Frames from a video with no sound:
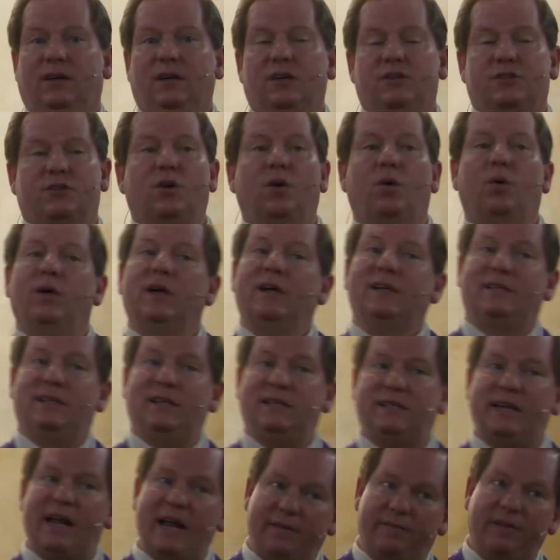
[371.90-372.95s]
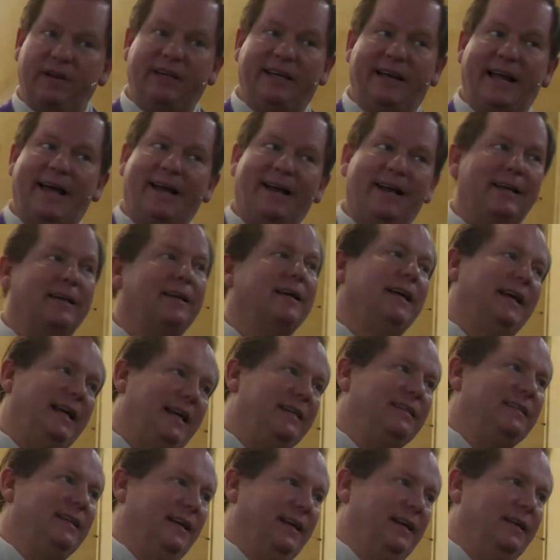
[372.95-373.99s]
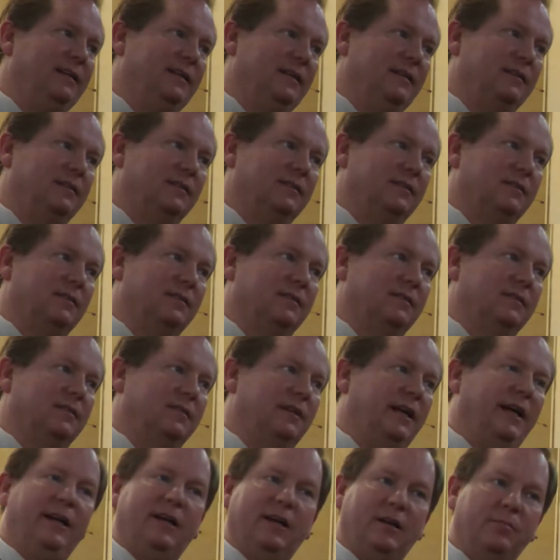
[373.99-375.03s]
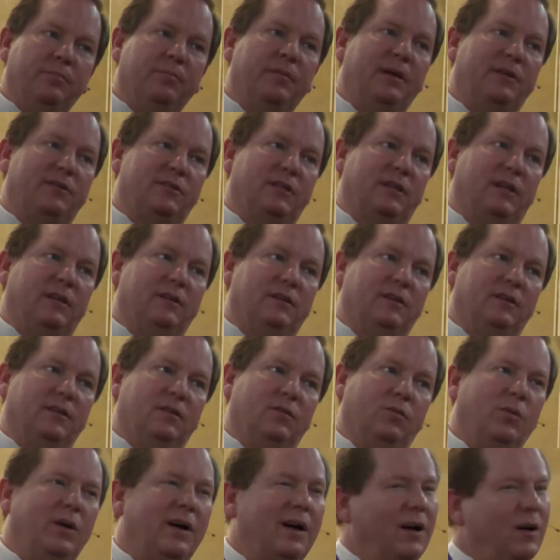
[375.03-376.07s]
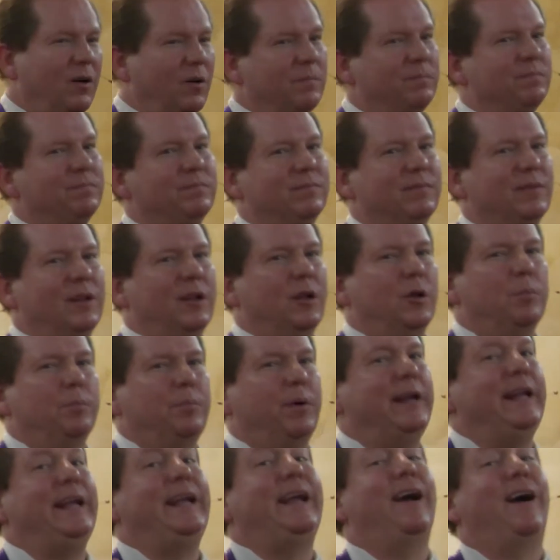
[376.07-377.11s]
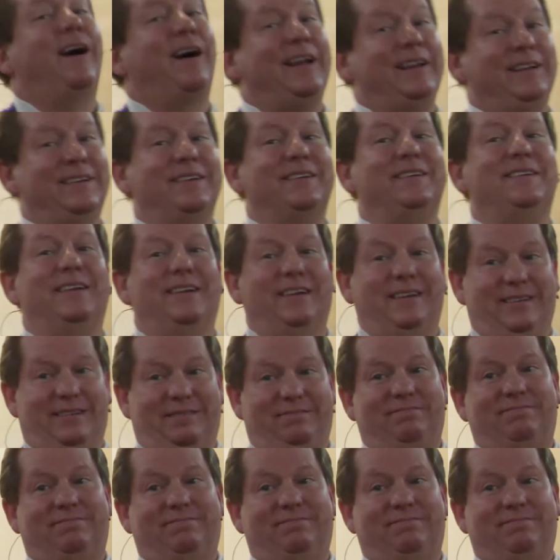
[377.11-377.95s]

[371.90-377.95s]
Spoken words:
So did David get it? He did. He didn't miss it. Well, but he kind of did.